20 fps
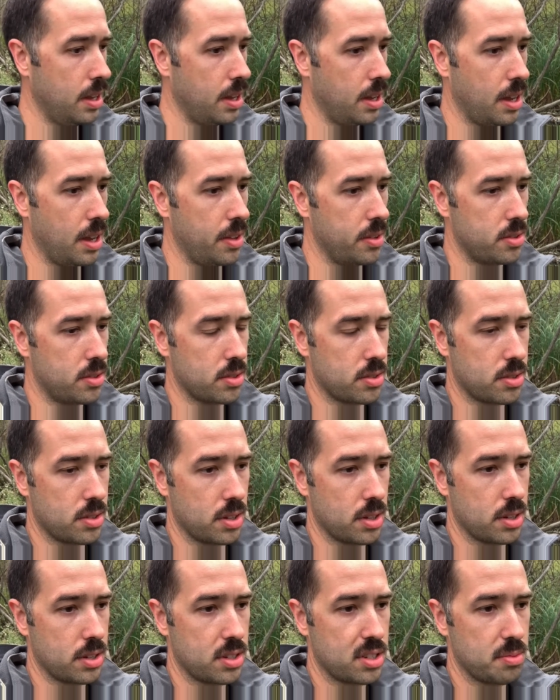And it's just
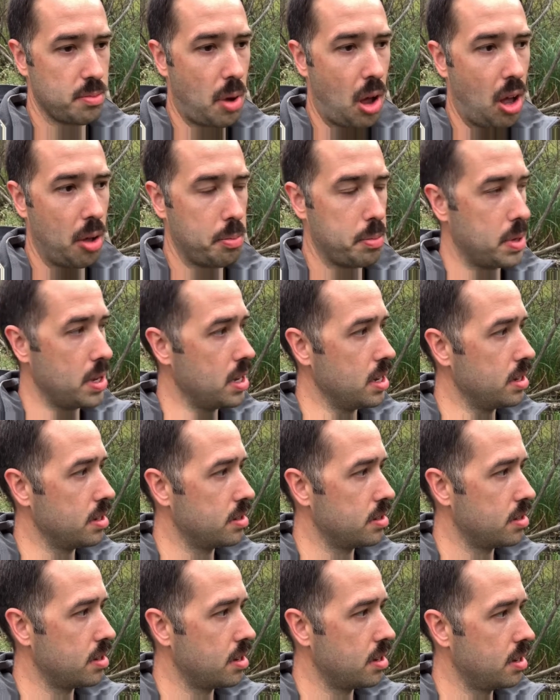a small
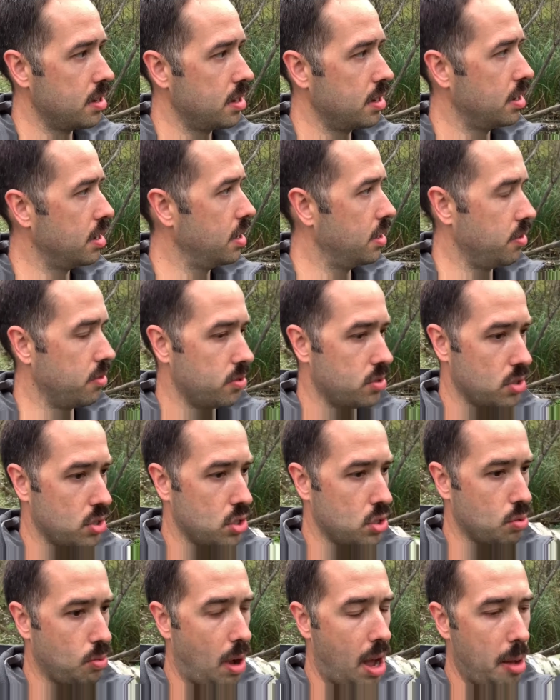piece, and there's a
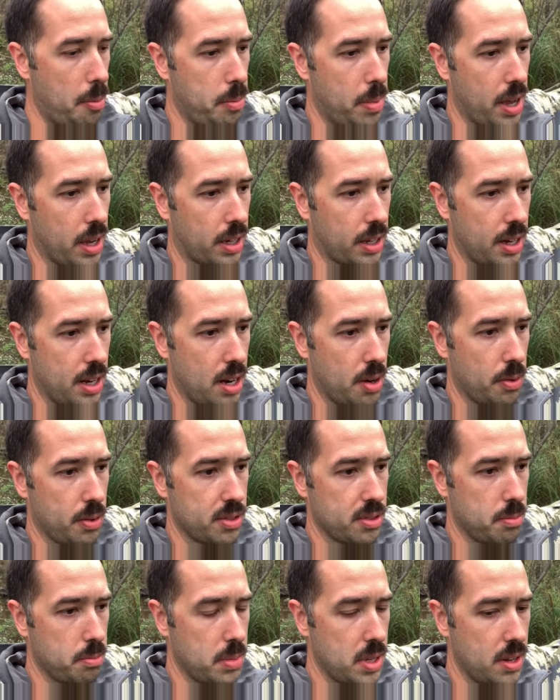swamp back in here with
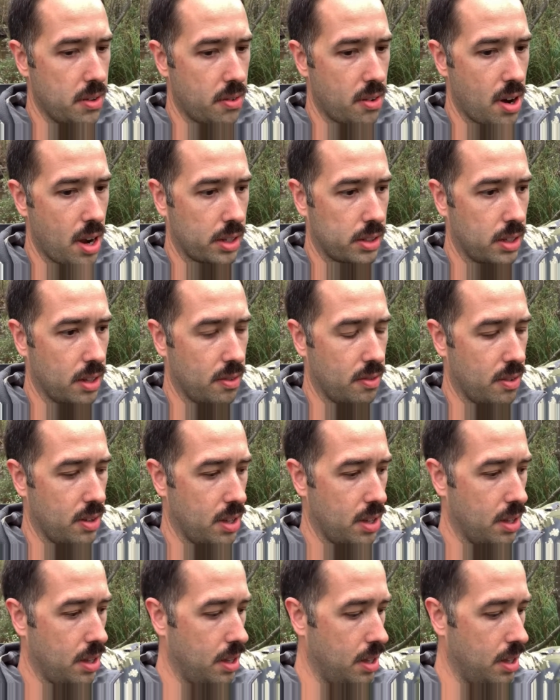some beaver activity.